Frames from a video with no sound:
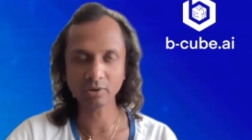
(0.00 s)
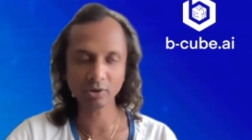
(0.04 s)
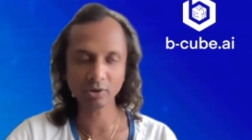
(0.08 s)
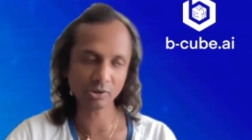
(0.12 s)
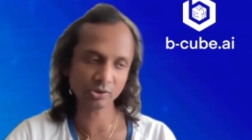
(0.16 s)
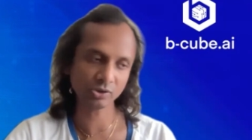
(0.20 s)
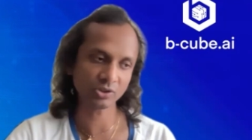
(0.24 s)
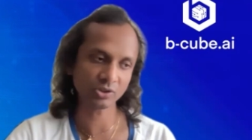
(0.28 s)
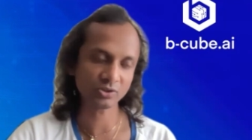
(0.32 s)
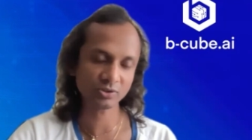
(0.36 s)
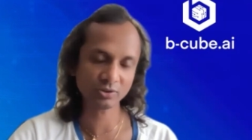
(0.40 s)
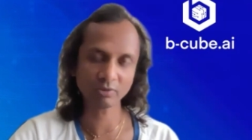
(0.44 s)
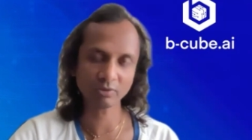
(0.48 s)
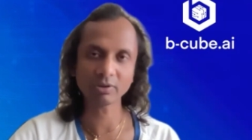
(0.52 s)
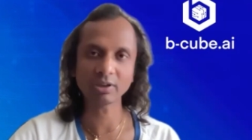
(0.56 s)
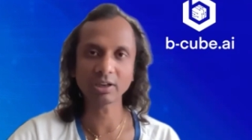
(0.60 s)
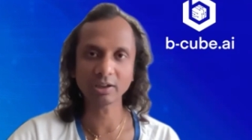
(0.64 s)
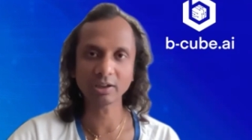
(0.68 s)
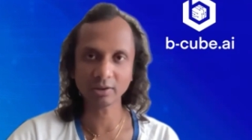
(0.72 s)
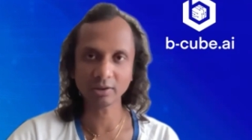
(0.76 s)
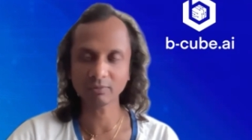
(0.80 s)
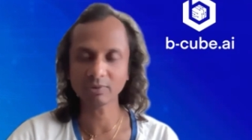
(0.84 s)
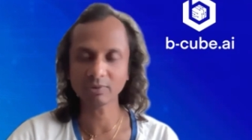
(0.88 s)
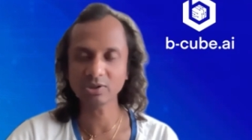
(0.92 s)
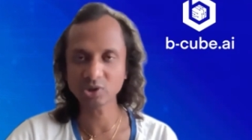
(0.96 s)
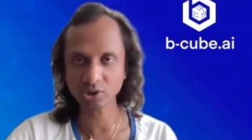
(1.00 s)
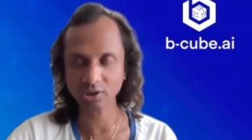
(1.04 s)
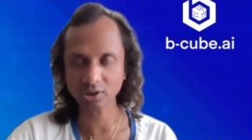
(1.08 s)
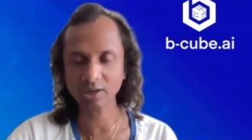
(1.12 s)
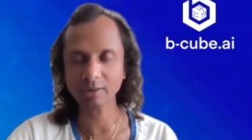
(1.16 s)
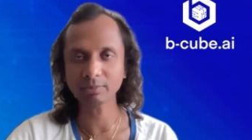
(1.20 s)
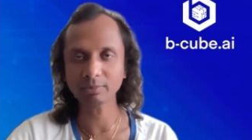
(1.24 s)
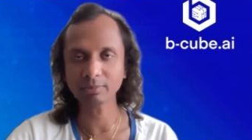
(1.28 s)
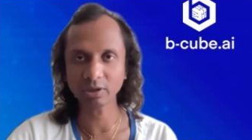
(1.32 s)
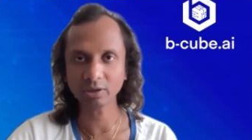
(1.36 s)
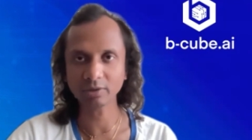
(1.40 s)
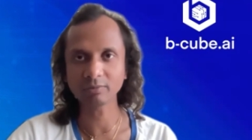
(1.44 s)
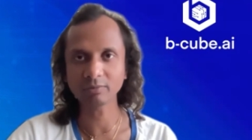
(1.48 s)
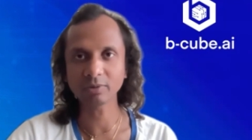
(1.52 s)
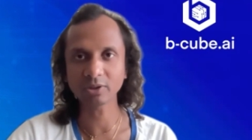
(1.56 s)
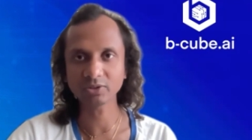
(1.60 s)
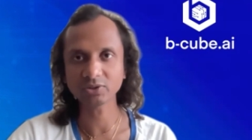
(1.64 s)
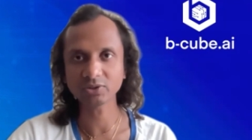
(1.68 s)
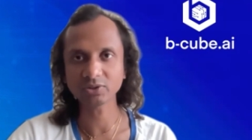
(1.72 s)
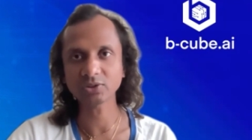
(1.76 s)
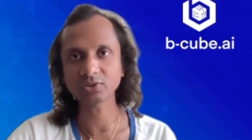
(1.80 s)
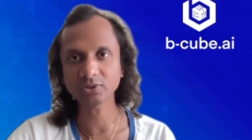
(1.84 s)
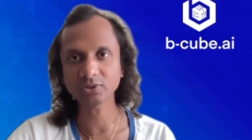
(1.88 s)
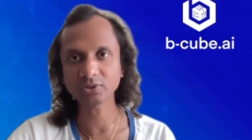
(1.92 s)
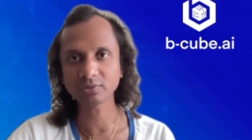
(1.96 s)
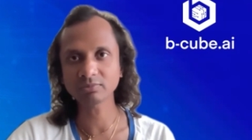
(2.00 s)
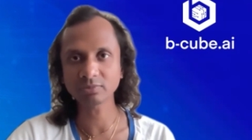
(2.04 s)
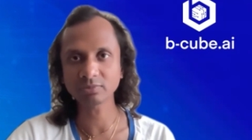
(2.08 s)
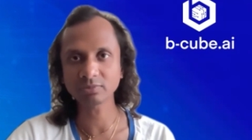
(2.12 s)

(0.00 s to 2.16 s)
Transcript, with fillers: not just looking at venture capital investors.